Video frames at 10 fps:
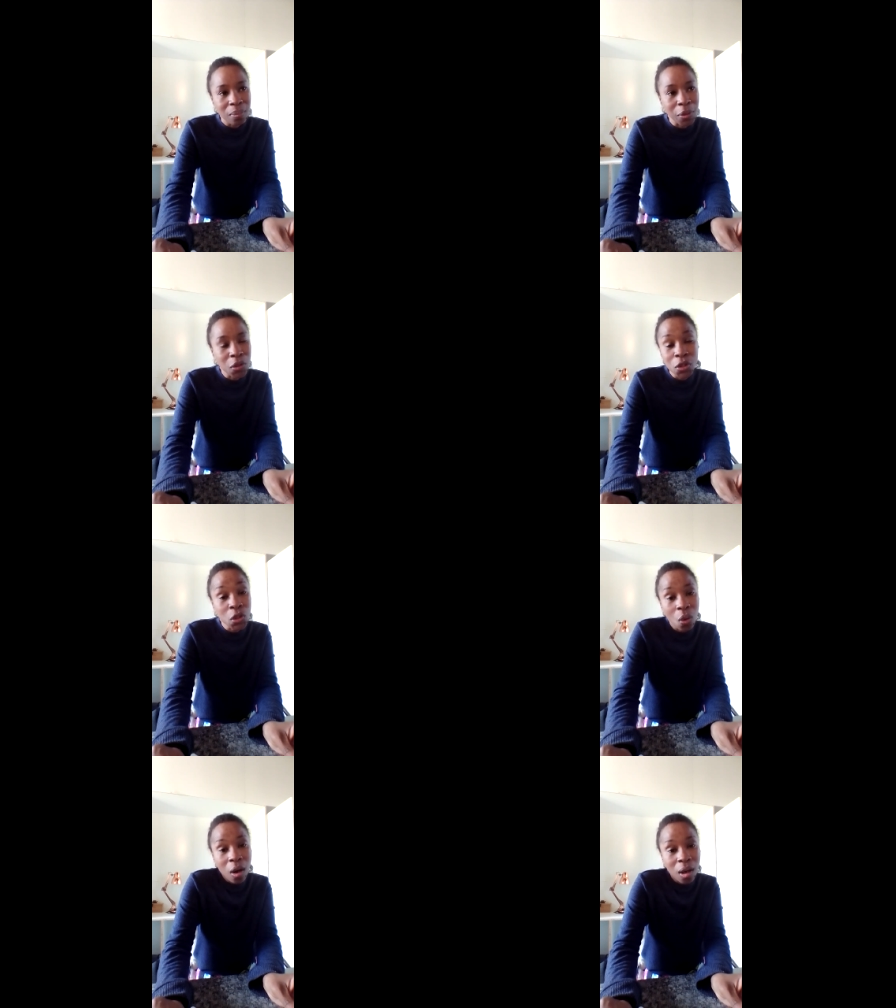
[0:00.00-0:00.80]
because
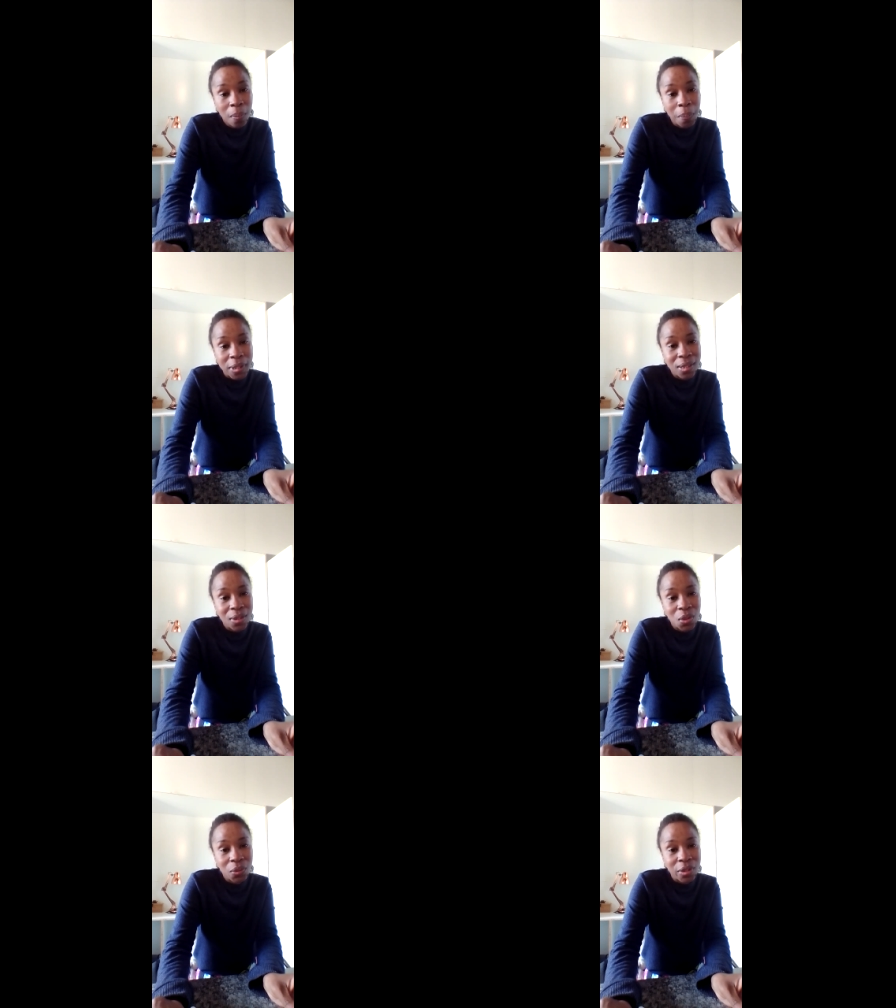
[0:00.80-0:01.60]
you are a
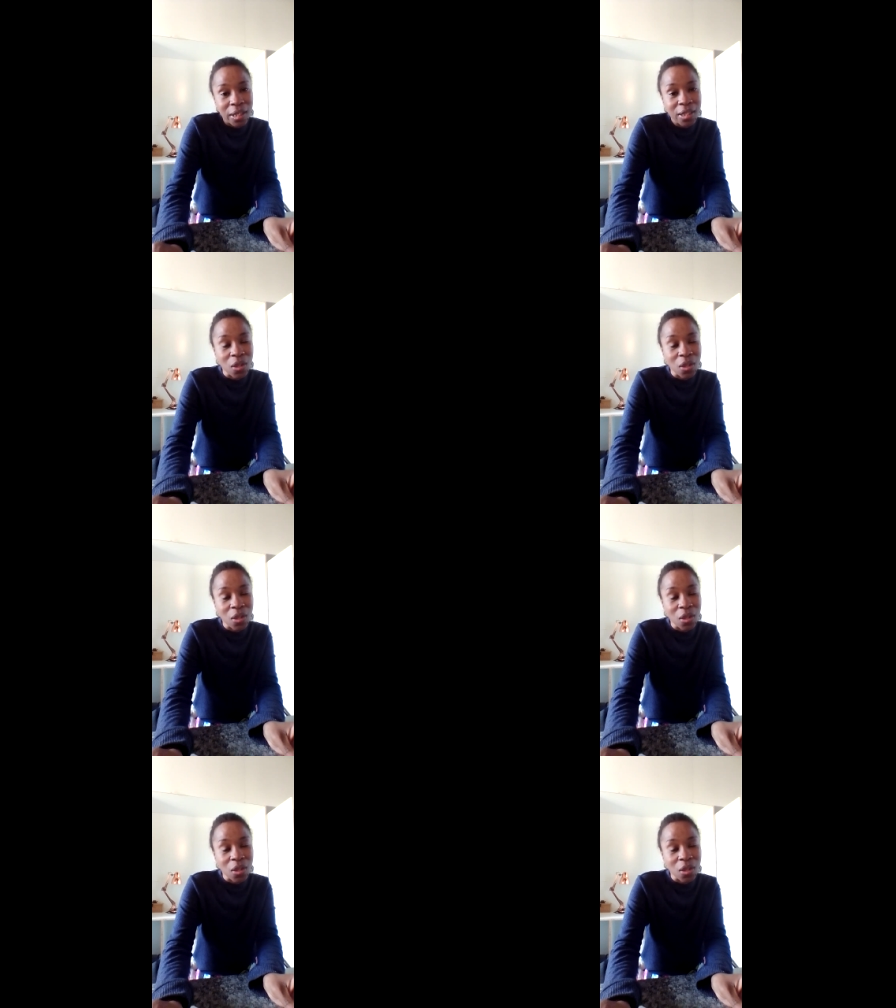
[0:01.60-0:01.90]
business already.